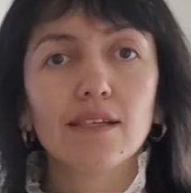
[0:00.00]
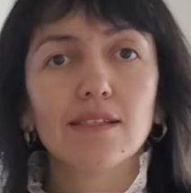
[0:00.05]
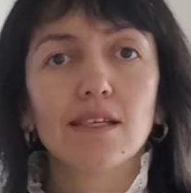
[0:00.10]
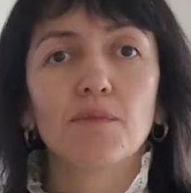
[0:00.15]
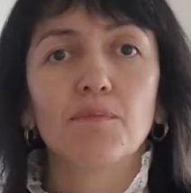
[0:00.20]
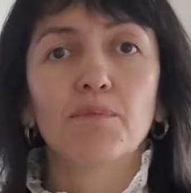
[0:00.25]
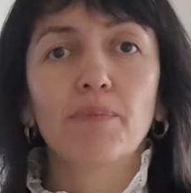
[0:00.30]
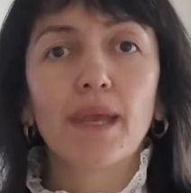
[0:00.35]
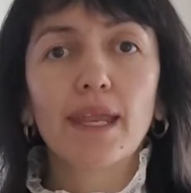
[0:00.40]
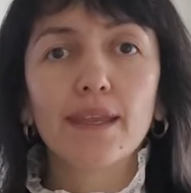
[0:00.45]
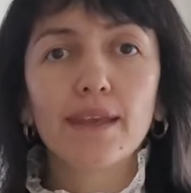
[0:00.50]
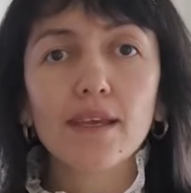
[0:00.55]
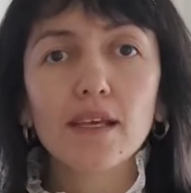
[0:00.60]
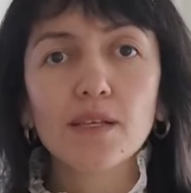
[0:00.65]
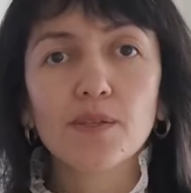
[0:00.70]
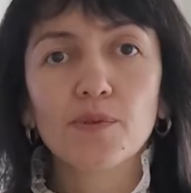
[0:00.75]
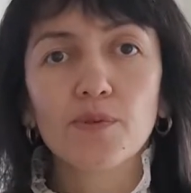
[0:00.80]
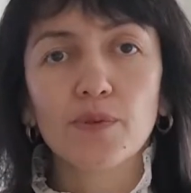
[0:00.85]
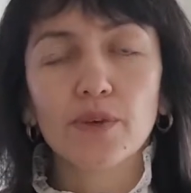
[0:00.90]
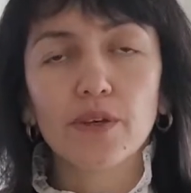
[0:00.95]
that banking
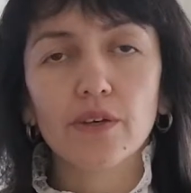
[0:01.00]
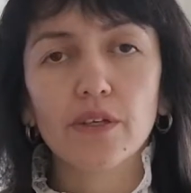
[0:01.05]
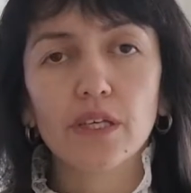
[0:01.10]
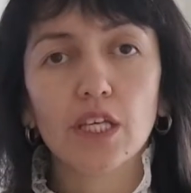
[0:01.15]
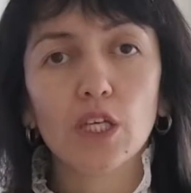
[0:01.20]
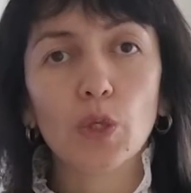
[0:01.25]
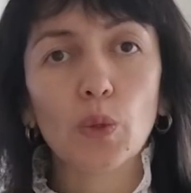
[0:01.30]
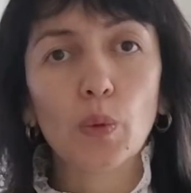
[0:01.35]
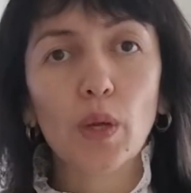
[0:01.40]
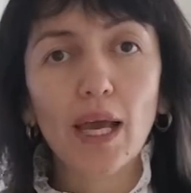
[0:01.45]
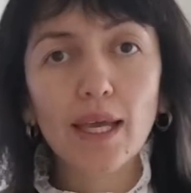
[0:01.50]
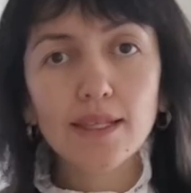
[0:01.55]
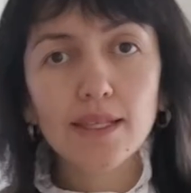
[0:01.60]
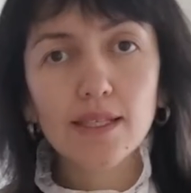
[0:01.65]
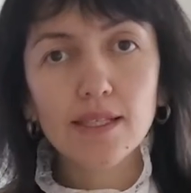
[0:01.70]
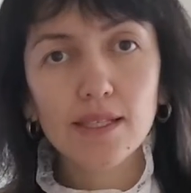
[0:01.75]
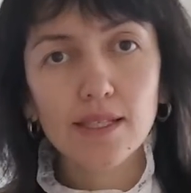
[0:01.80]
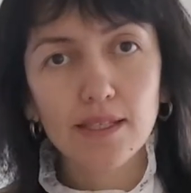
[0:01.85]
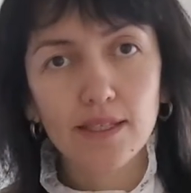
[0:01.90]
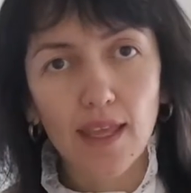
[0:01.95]
sphere in
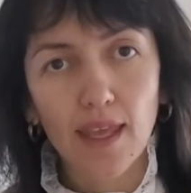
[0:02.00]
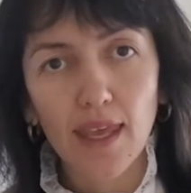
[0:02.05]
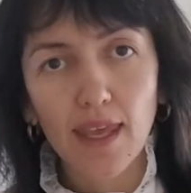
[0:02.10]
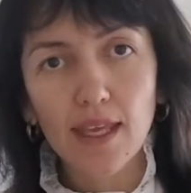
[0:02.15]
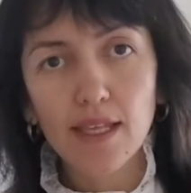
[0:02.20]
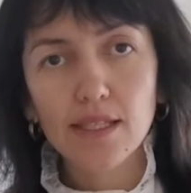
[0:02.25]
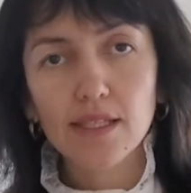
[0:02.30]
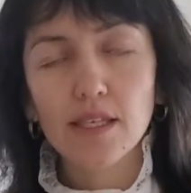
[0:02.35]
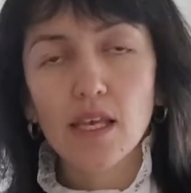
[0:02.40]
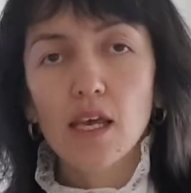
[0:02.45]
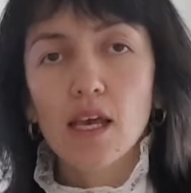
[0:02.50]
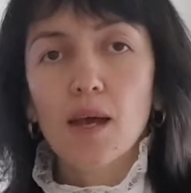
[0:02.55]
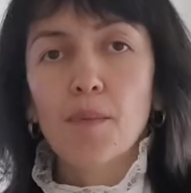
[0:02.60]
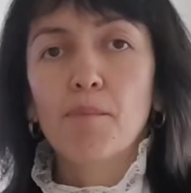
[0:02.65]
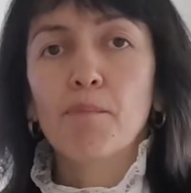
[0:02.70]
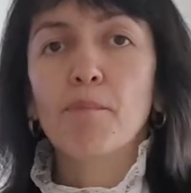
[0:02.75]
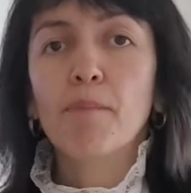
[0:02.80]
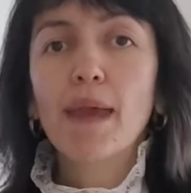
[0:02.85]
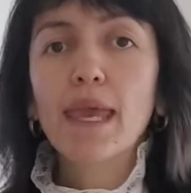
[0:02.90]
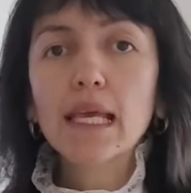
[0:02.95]
United States,
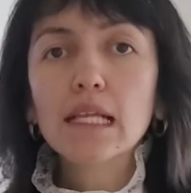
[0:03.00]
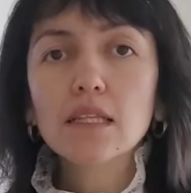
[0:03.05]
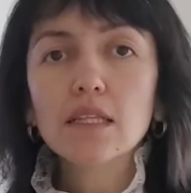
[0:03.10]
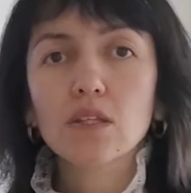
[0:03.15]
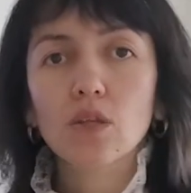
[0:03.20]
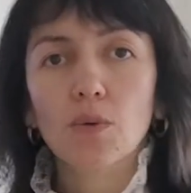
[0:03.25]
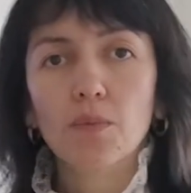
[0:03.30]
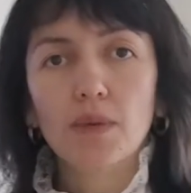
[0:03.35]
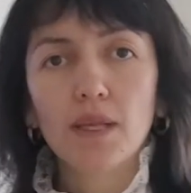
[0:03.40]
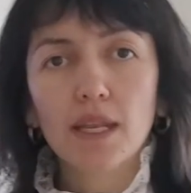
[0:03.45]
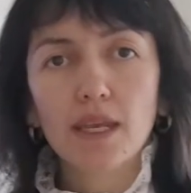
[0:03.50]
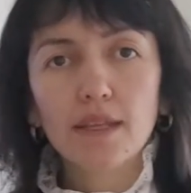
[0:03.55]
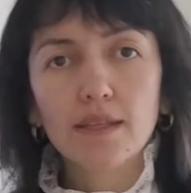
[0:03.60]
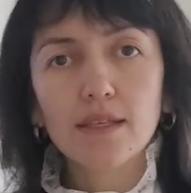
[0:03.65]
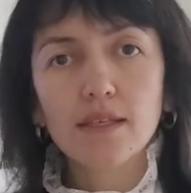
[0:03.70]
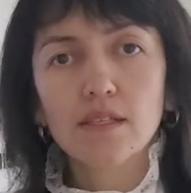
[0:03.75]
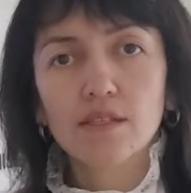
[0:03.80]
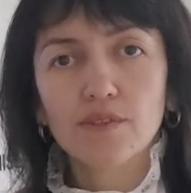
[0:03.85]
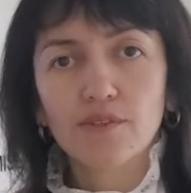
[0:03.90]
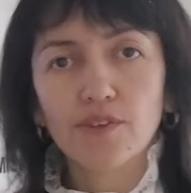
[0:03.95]

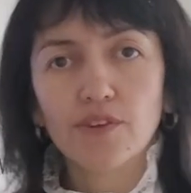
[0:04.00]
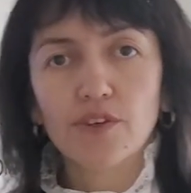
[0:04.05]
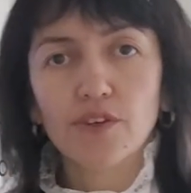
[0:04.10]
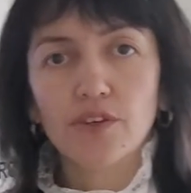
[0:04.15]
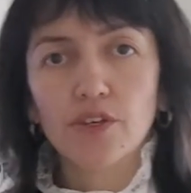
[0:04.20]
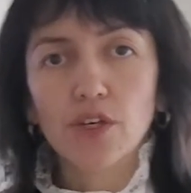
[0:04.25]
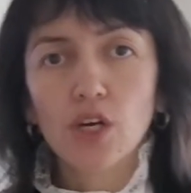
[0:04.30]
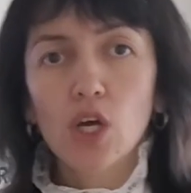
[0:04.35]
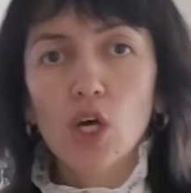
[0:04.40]
male-dominating sphere,